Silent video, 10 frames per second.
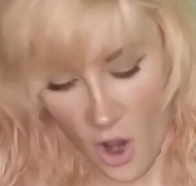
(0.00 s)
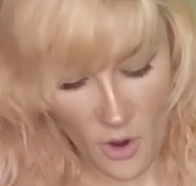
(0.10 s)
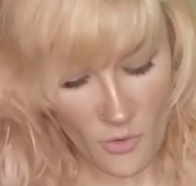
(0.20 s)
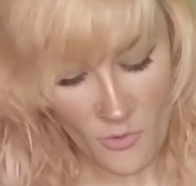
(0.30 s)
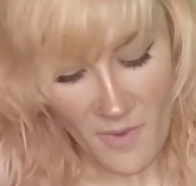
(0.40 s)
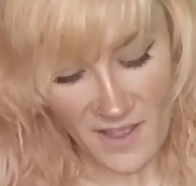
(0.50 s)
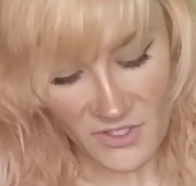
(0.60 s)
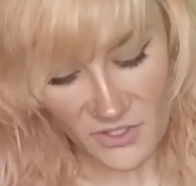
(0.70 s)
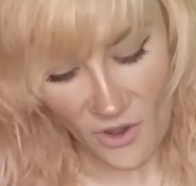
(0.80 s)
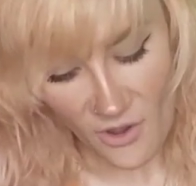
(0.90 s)
Oh my
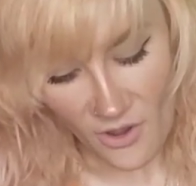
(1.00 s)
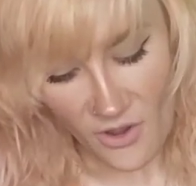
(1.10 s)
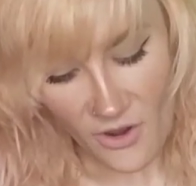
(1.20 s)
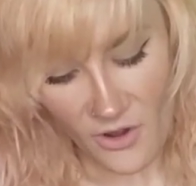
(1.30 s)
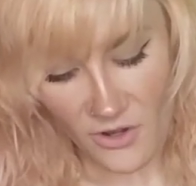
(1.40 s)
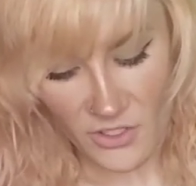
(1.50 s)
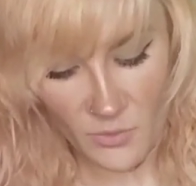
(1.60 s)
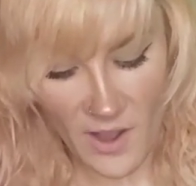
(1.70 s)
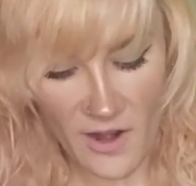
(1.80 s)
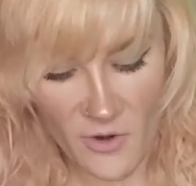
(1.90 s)
stars,
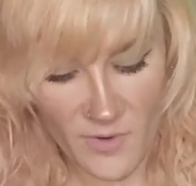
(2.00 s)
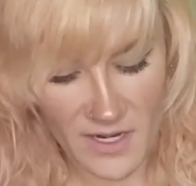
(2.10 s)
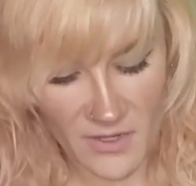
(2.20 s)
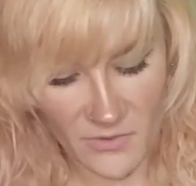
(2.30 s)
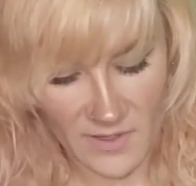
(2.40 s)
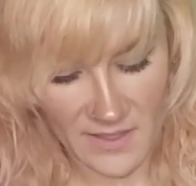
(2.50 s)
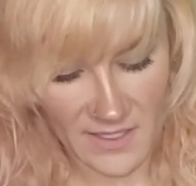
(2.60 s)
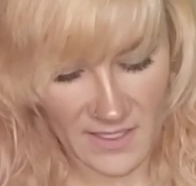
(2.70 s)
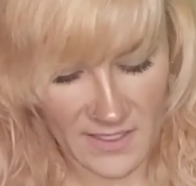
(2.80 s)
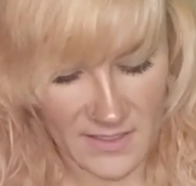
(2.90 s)
why are we doing
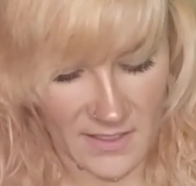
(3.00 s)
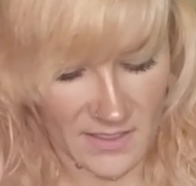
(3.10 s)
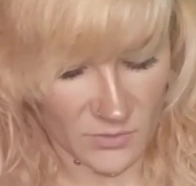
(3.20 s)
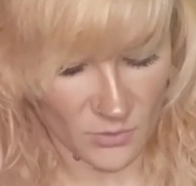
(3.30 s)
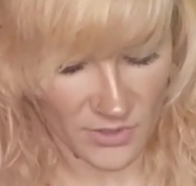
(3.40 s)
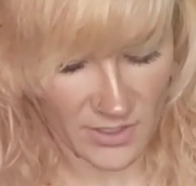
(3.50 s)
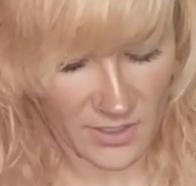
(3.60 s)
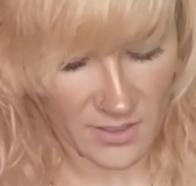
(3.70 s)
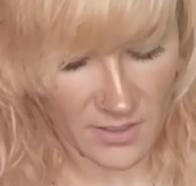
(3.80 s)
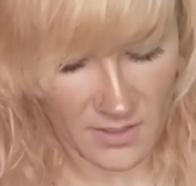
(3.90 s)
this
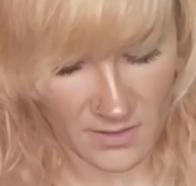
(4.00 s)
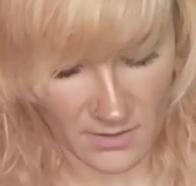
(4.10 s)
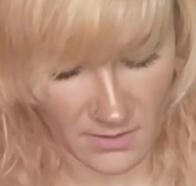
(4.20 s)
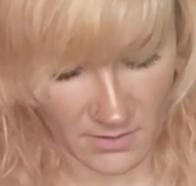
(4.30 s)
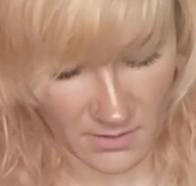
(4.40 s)
way?